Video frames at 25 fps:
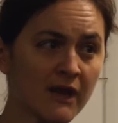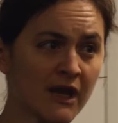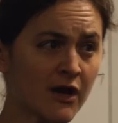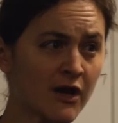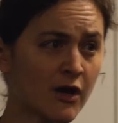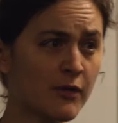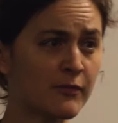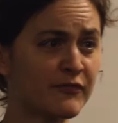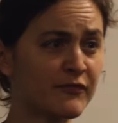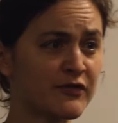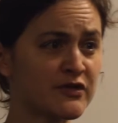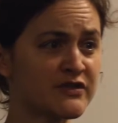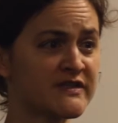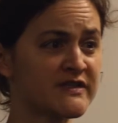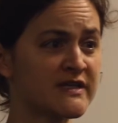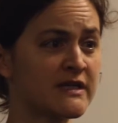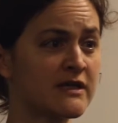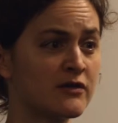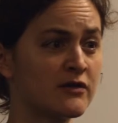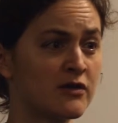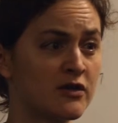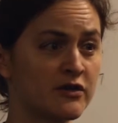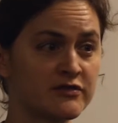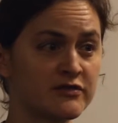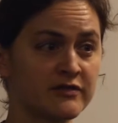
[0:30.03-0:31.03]
obviously
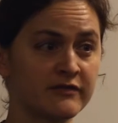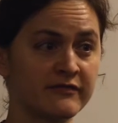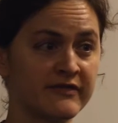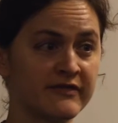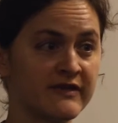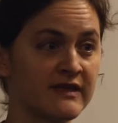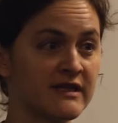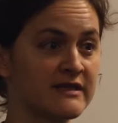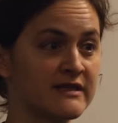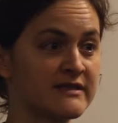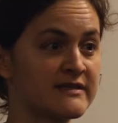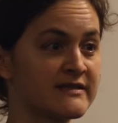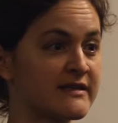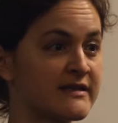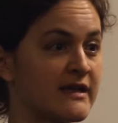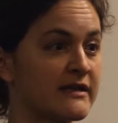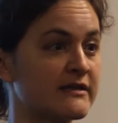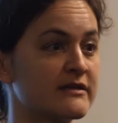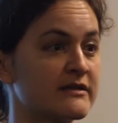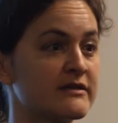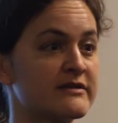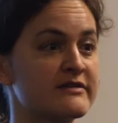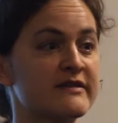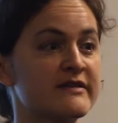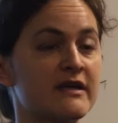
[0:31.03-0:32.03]
a lot of the
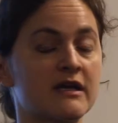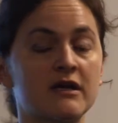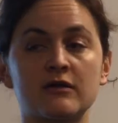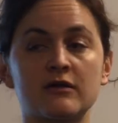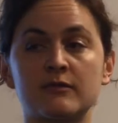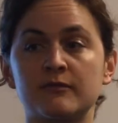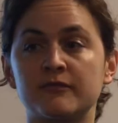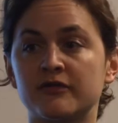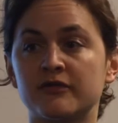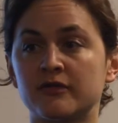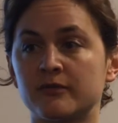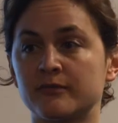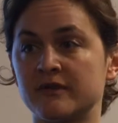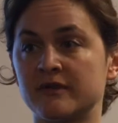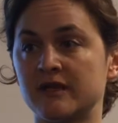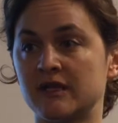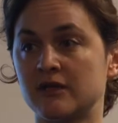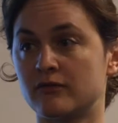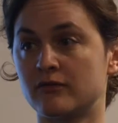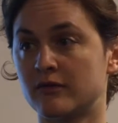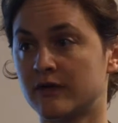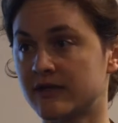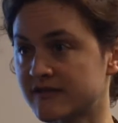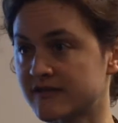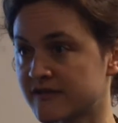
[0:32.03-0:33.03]
standards that come from
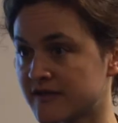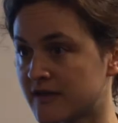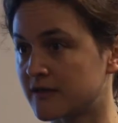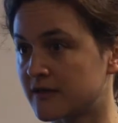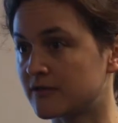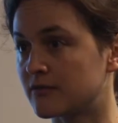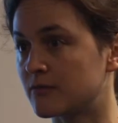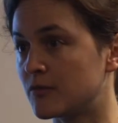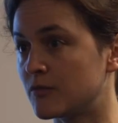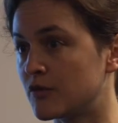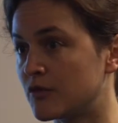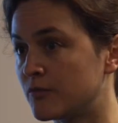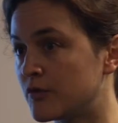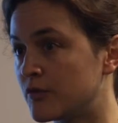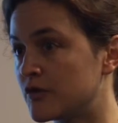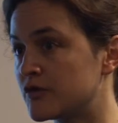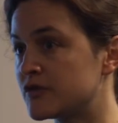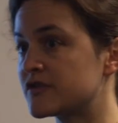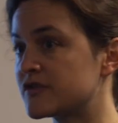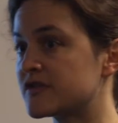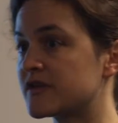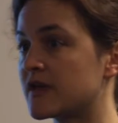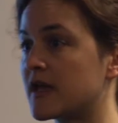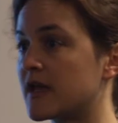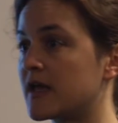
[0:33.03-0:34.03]
the US at the
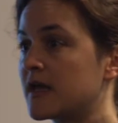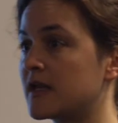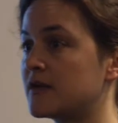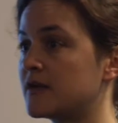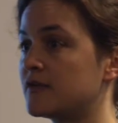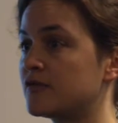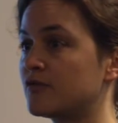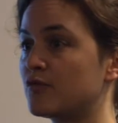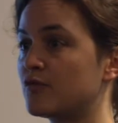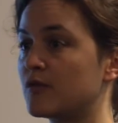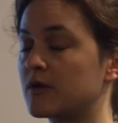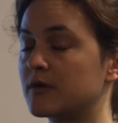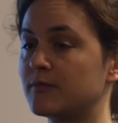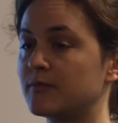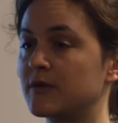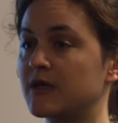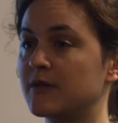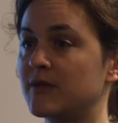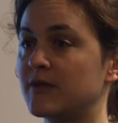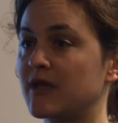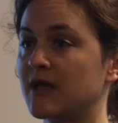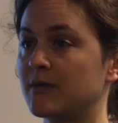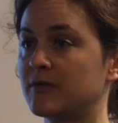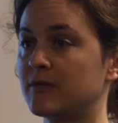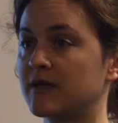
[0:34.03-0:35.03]
moment and what may
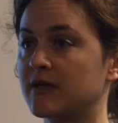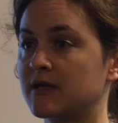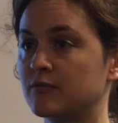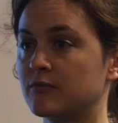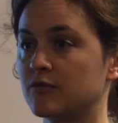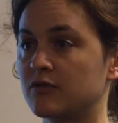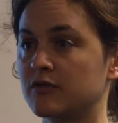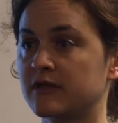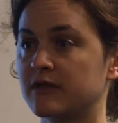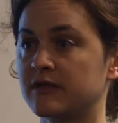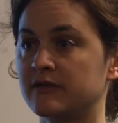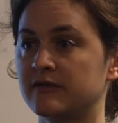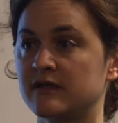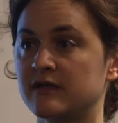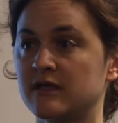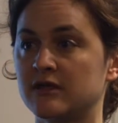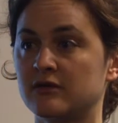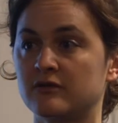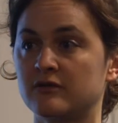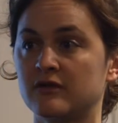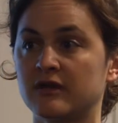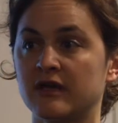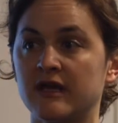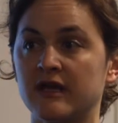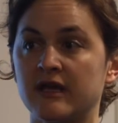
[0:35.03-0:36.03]
be applicable in the
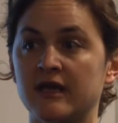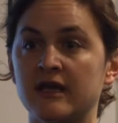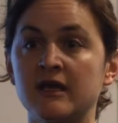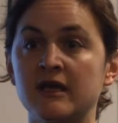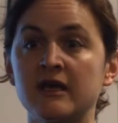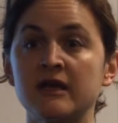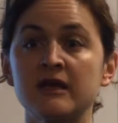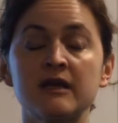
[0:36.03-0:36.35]
UK.